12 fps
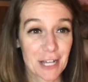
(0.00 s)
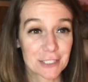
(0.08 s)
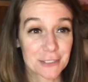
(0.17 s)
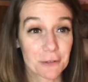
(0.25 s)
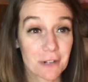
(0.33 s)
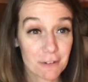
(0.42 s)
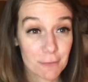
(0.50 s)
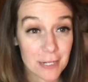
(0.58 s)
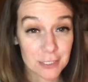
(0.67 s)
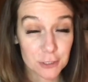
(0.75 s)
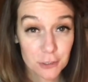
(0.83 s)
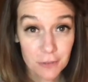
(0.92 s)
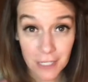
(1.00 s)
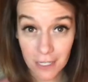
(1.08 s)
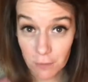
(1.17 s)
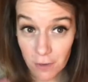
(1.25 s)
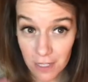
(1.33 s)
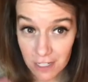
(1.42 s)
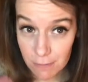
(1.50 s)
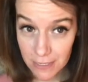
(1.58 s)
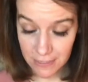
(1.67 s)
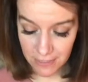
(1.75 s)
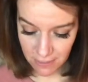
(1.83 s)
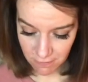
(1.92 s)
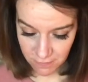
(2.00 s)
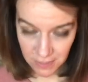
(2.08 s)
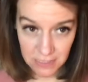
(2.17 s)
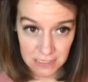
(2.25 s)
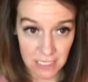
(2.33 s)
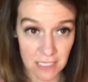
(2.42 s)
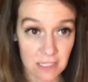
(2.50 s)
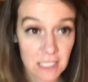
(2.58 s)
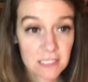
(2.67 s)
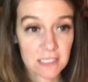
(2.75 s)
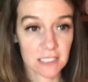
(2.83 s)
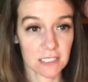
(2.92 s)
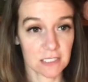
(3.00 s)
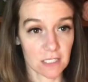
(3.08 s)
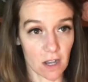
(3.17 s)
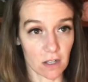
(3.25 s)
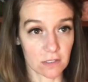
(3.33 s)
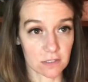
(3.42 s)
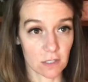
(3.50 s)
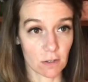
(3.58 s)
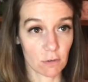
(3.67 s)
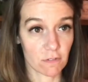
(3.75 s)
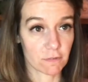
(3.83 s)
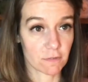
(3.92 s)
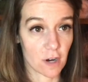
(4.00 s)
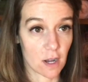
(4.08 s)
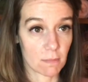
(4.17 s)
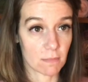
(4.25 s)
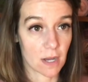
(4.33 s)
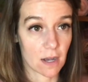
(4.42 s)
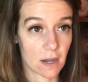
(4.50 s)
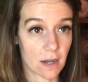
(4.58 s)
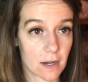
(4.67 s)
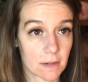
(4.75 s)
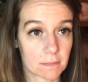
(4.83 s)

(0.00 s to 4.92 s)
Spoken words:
So what I've been doing while I've been Knitflixing, this is also from, we'll